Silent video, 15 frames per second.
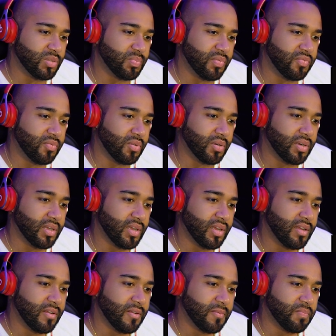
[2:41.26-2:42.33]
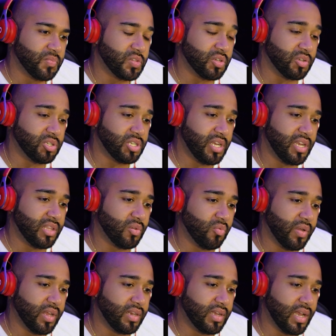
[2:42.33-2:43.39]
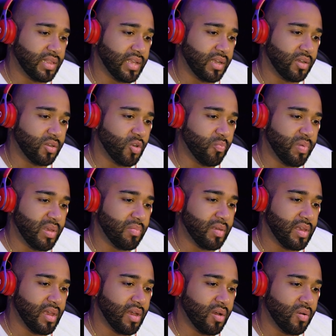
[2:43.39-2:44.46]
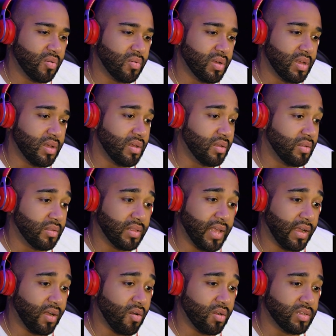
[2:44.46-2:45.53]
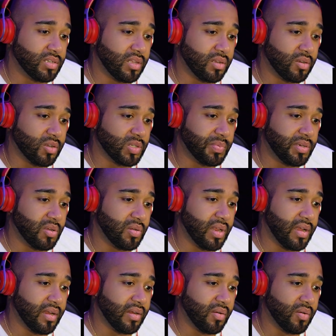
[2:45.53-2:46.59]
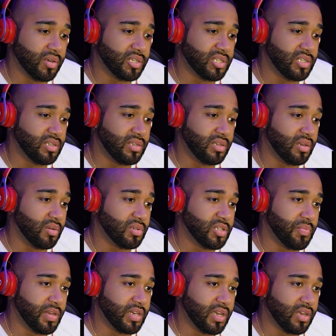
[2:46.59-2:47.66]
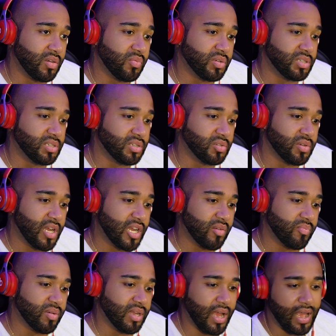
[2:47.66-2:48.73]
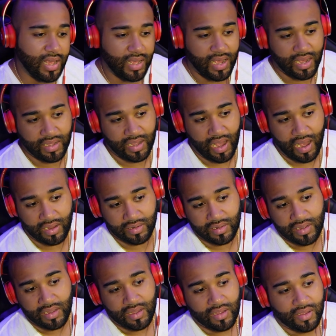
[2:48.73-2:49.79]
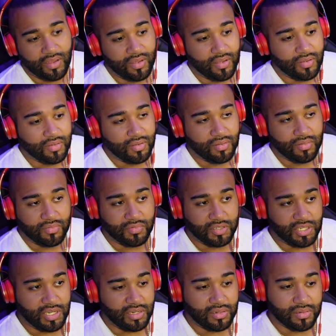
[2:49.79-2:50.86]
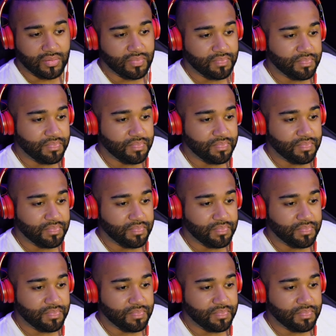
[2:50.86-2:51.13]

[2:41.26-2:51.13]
before, so she either went and got that good old BBL like all these other girls be doing out here, or she, you know, she made that good wish to the dragon. But I Vegeta,